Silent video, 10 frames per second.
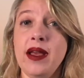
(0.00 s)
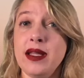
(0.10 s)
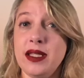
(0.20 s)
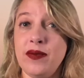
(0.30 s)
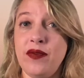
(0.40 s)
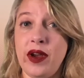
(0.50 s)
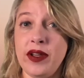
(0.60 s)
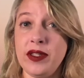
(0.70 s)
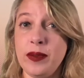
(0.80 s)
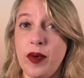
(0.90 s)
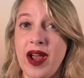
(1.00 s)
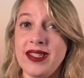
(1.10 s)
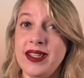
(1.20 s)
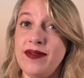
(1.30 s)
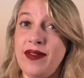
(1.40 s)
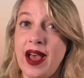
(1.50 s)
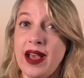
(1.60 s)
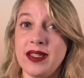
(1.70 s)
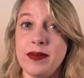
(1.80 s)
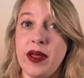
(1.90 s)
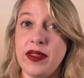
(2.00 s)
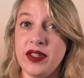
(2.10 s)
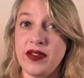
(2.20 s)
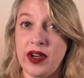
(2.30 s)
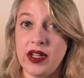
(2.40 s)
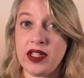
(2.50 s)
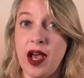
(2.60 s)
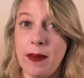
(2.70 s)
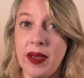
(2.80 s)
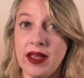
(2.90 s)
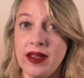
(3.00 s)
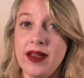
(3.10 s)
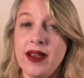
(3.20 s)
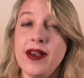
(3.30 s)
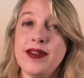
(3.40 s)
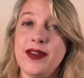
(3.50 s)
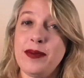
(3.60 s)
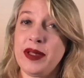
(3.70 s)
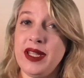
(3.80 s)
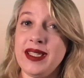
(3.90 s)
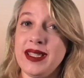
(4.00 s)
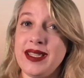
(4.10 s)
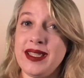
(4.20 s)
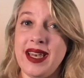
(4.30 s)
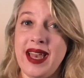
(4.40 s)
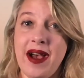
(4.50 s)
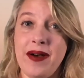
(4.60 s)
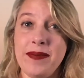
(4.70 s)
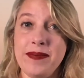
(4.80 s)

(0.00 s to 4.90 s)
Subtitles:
some very surprising facts about this very topic. So please listen now.